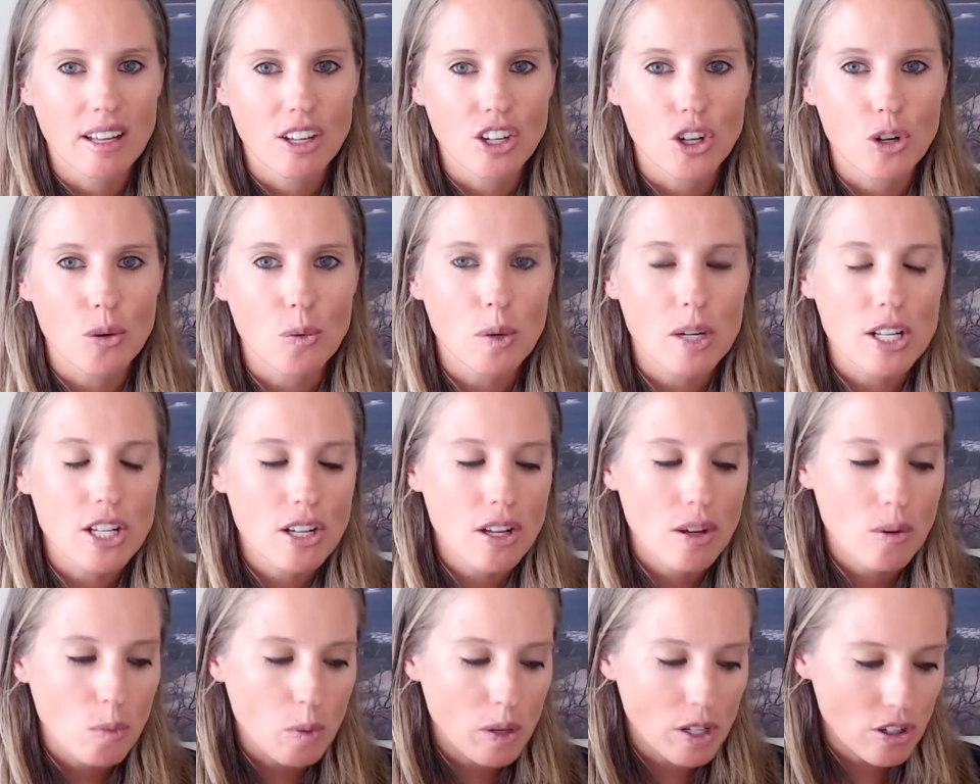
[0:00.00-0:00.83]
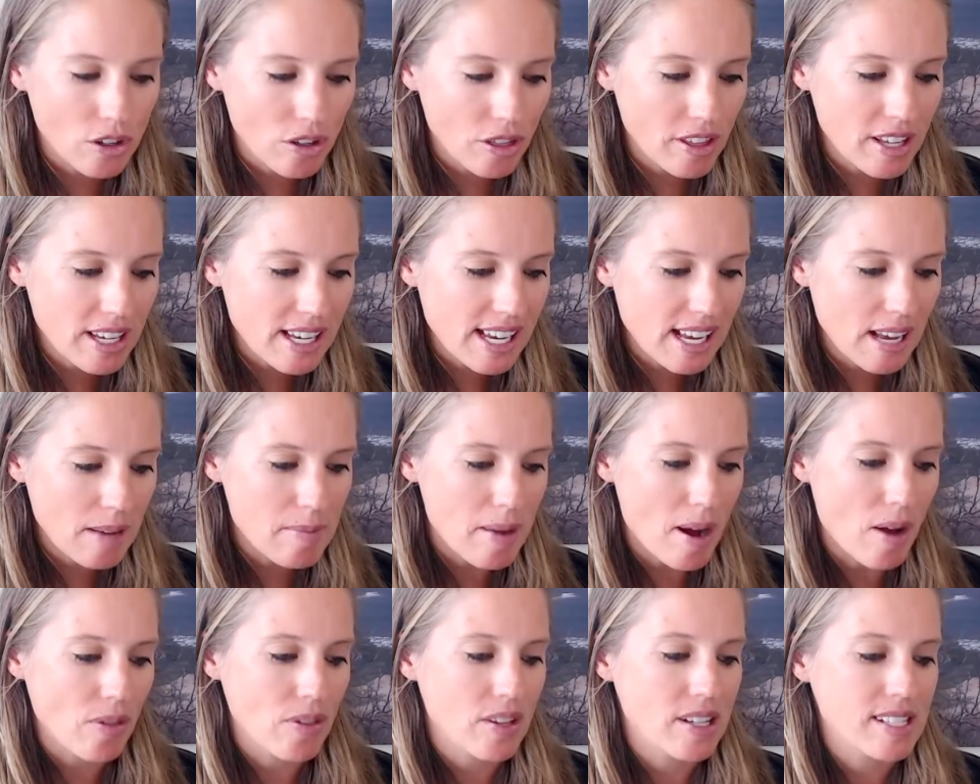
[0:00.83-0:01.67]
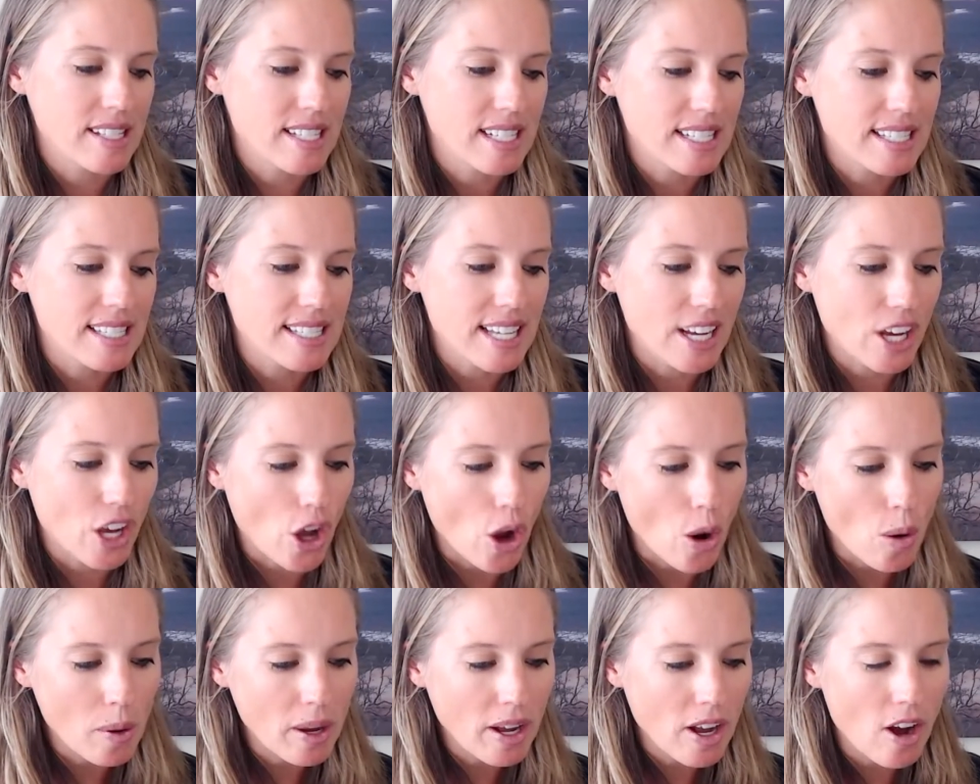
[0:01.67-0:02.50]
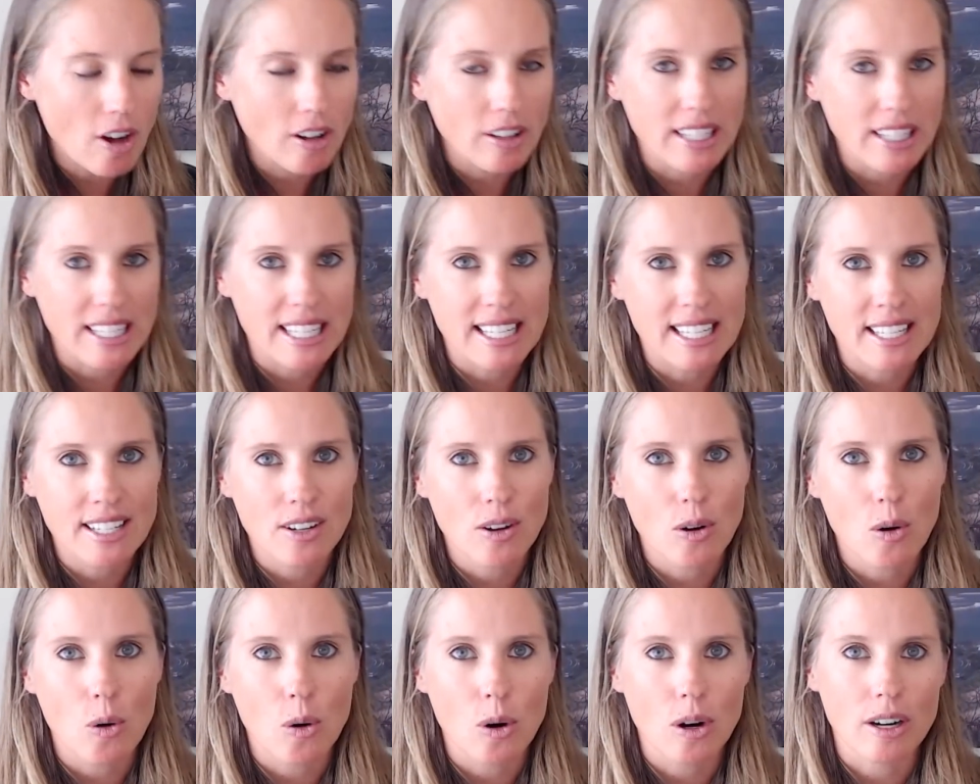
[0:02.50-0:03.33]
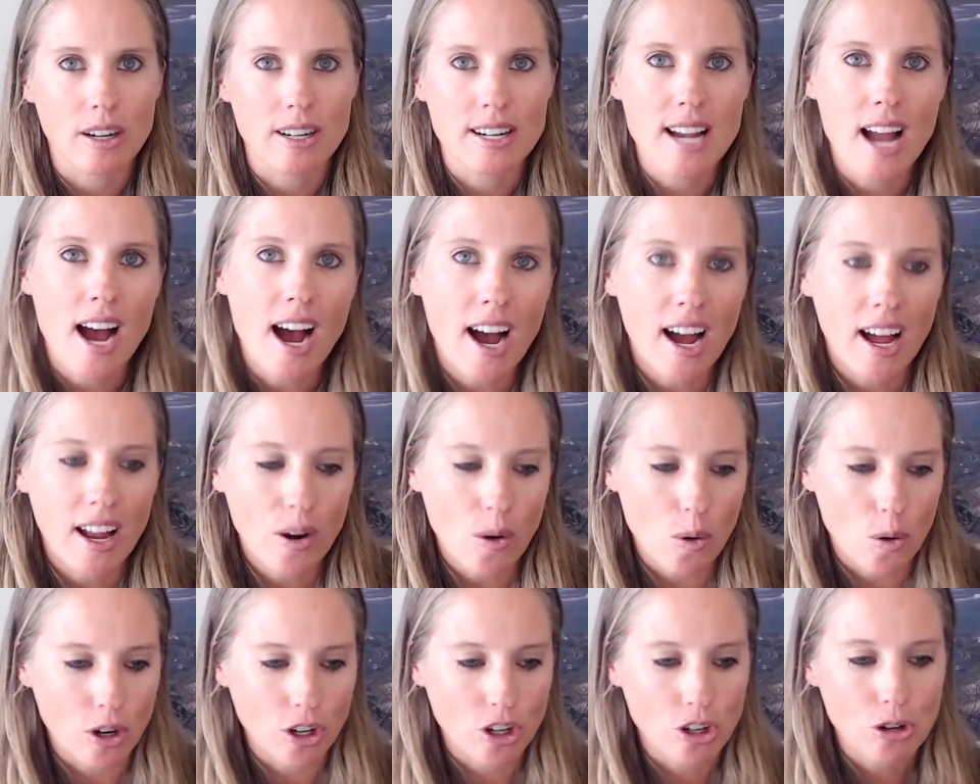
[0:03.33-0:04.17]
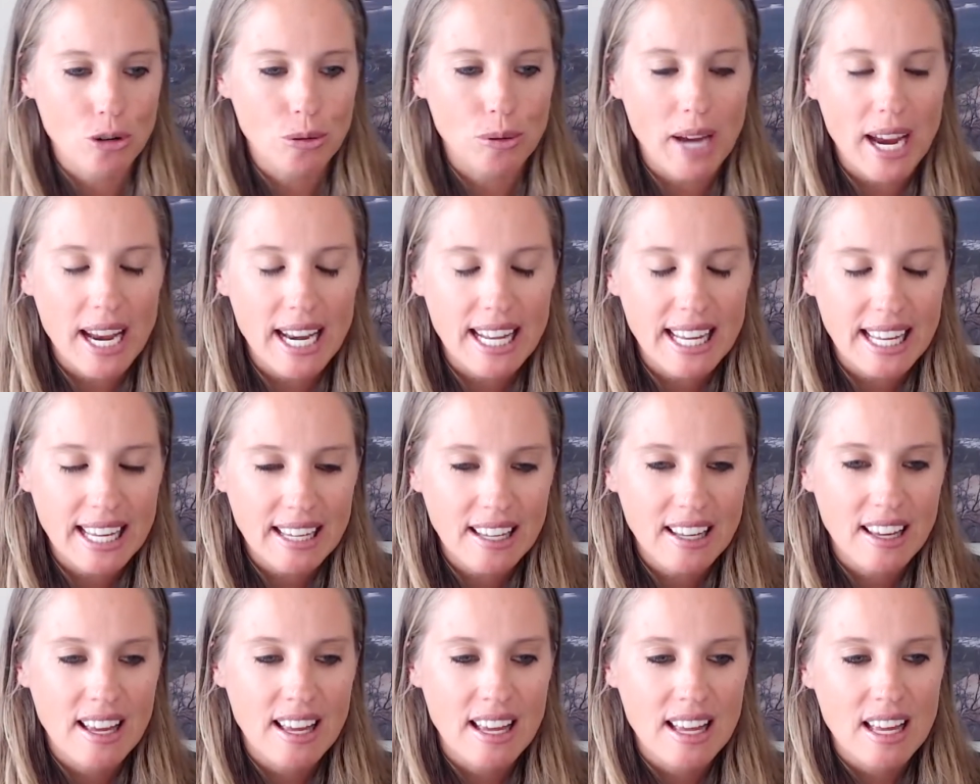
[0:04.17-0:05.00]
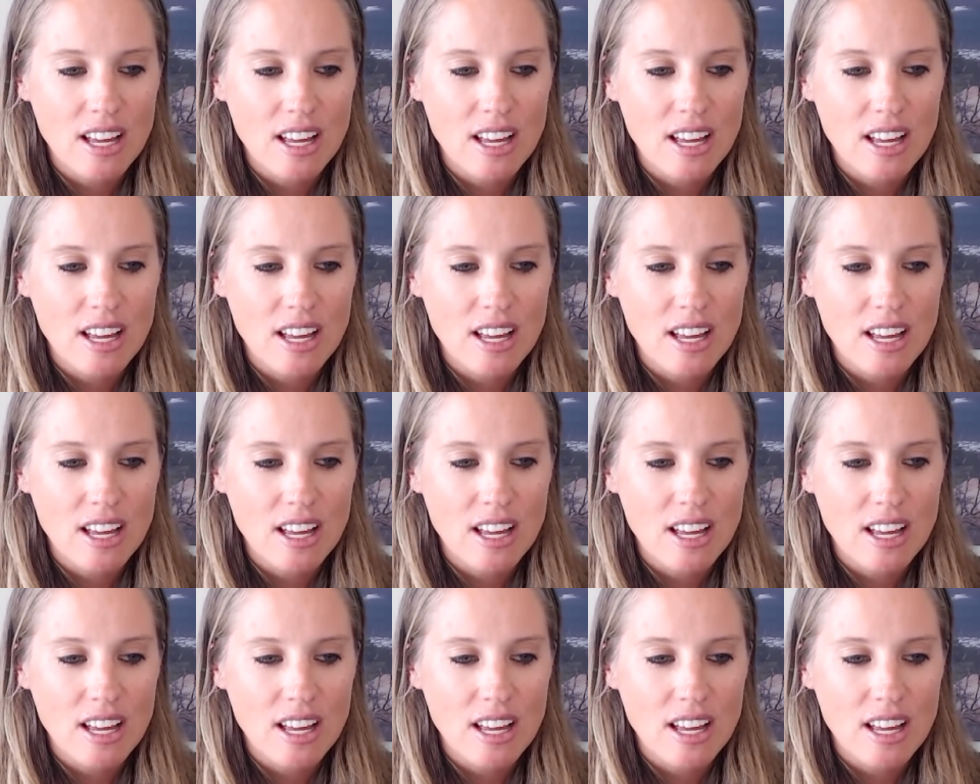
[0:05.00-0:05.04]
when you're thinking about this and it's like going all in or not, or creating,